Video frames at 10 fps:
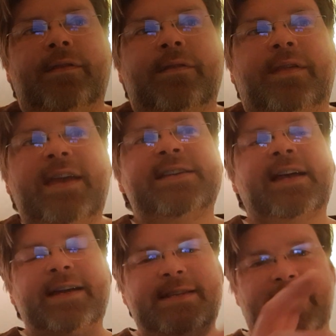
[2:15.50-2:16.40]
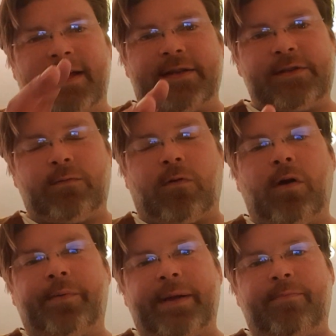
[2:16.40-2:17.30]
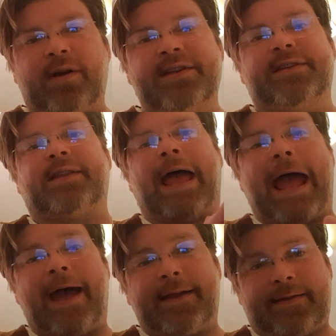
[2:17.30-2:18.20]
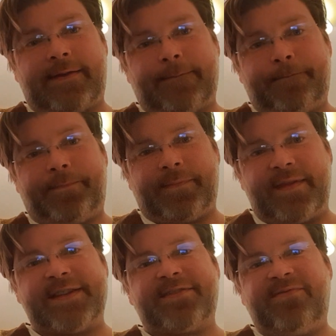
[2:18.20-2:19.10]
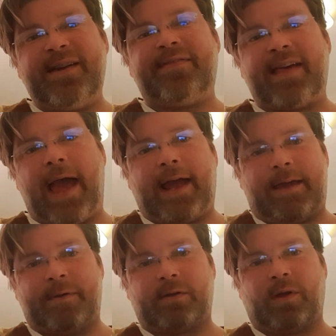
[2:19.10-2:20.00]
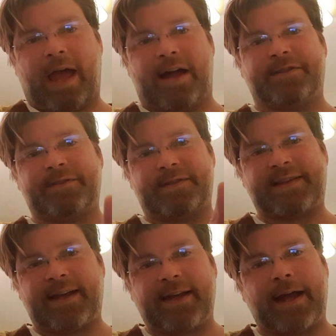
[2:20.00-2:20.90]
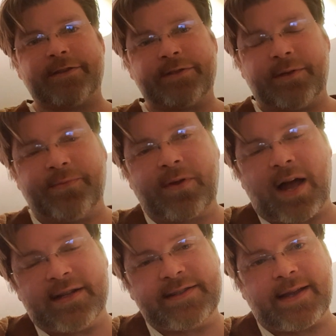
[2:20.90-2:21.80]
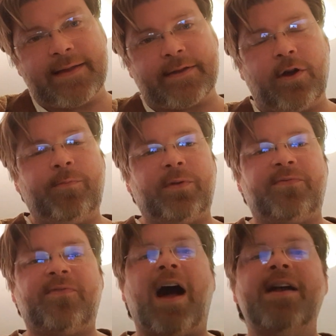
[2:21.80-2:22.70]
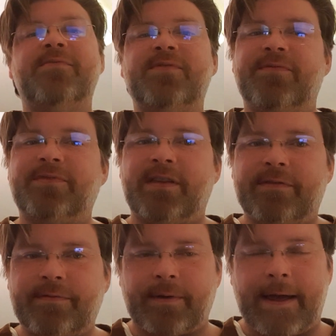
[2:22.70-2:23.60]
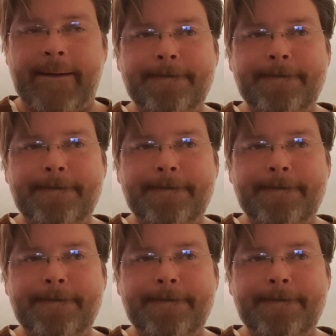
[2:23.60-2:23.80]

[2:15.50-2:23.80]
These ideas were already present at this 5th Ecumenical Council, the Second Council of Constantinople, 553.